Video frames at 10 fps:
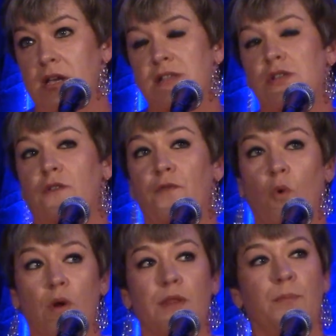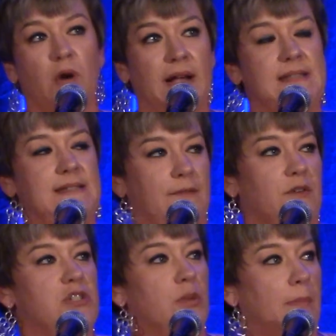So for the price
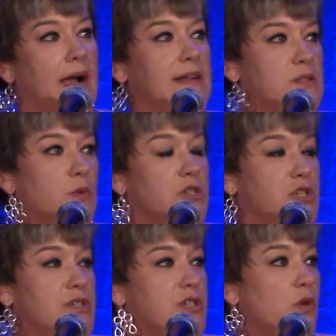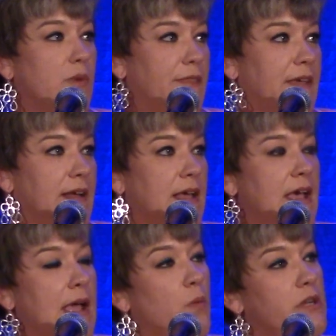difference, you might as well just go with it.
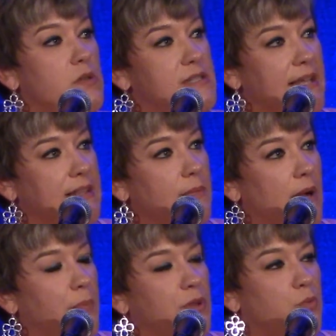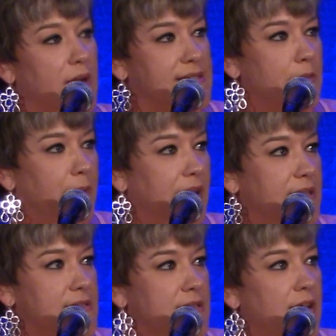And when you set them up with
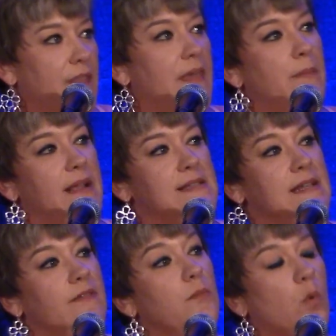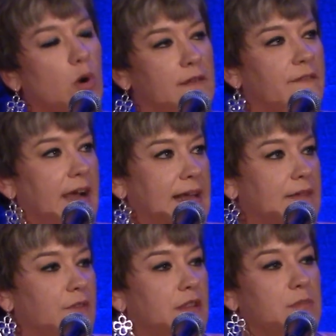recipes, that makes it even more inviting
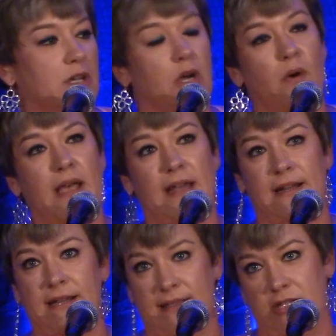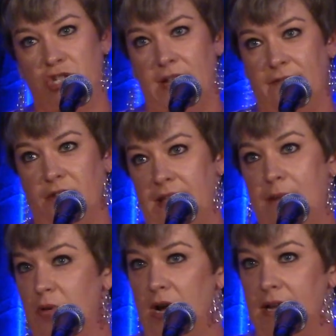for them to go ahead and cut the check for
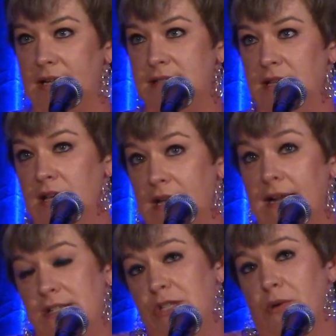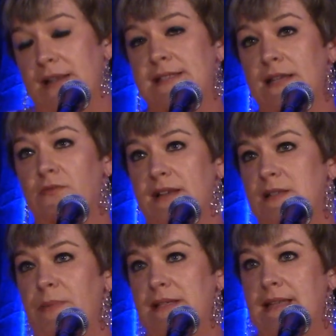that product. And I do, I send
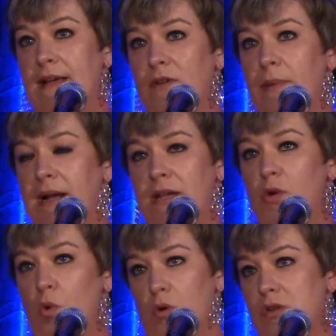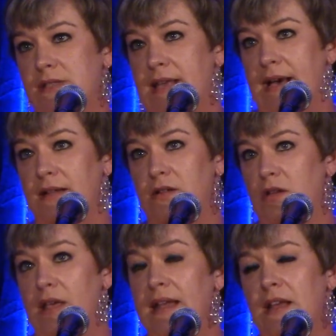recipes to everybody who orders that,
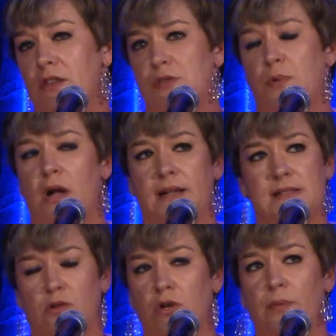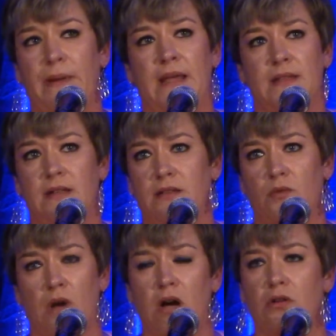any of those products, the grill pan, the
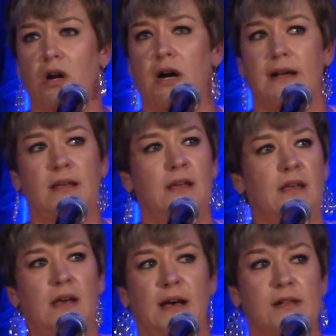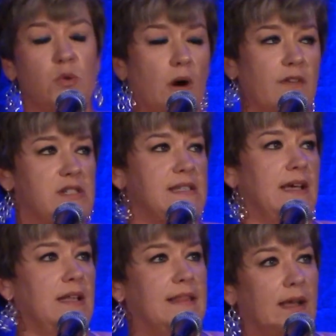Rock Rock, 12-inch
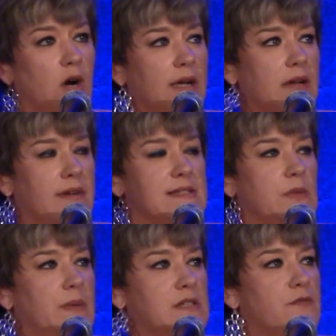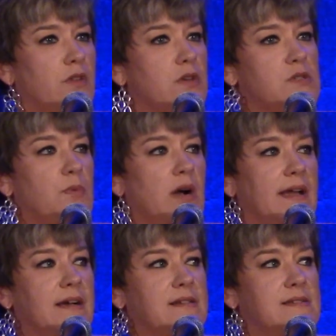skillet, they all get recipes for those
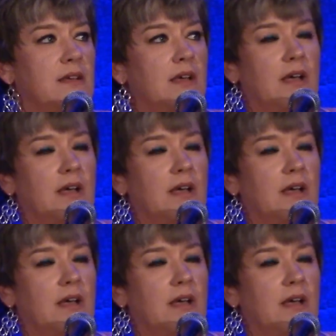products.